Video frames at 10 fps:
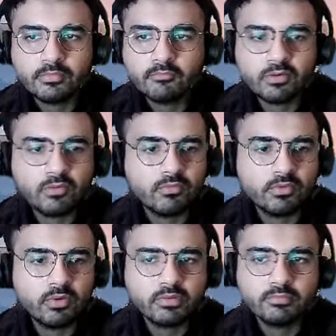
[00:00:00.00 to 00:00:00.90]
Wow,
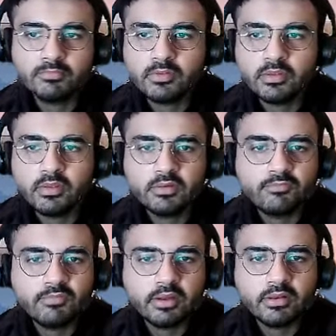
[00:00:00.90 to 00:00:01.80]
awesome.
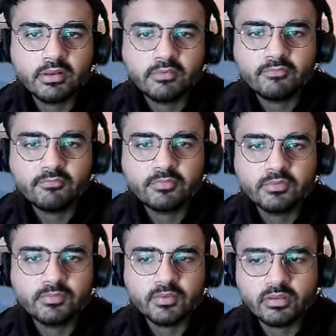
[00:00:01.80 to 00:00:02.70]
Finally,
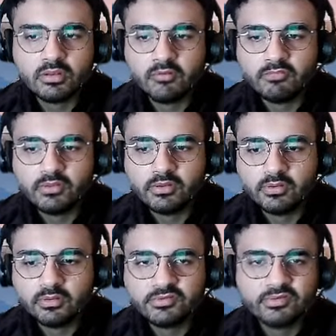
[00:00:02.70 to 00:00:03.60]
first puzzle of the
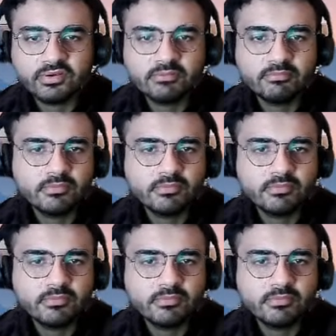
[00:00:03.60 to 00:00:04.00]
stream.